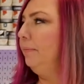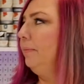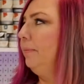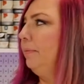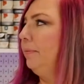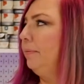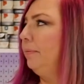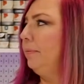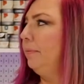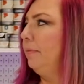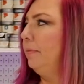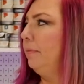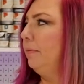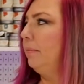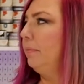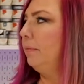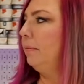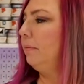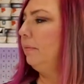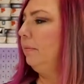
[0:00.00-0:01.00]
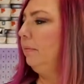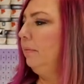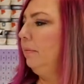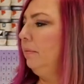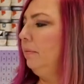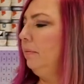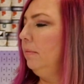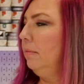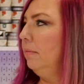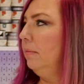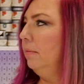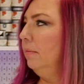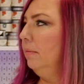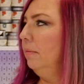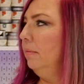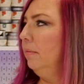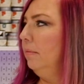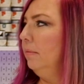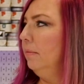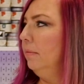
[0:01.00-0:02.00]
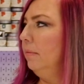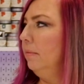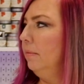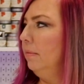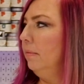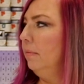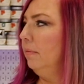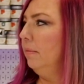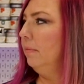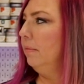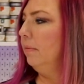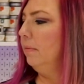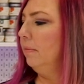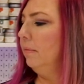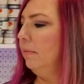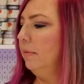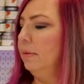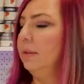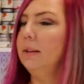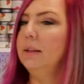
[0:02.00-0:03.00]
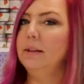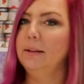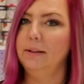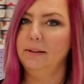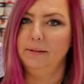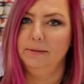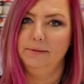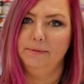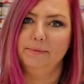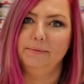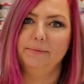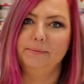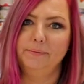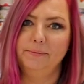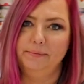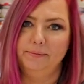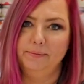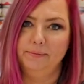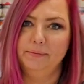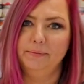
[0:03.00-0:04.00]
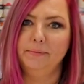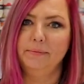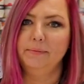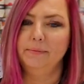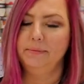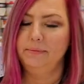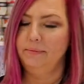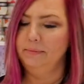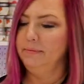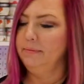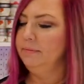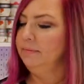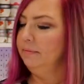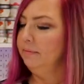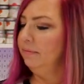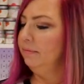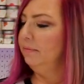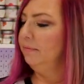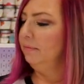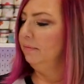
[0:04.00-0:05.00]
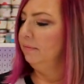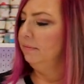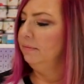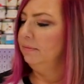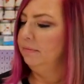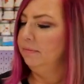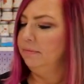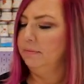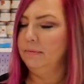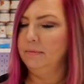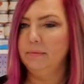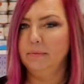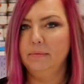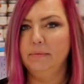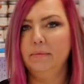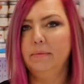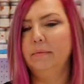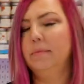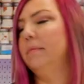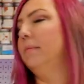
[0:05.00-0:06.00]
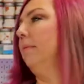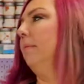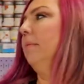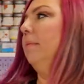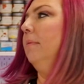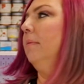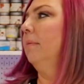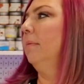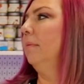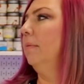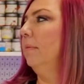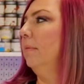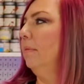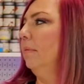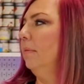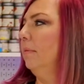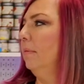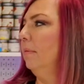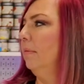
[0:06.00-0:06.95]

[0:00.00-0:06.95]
[no speech]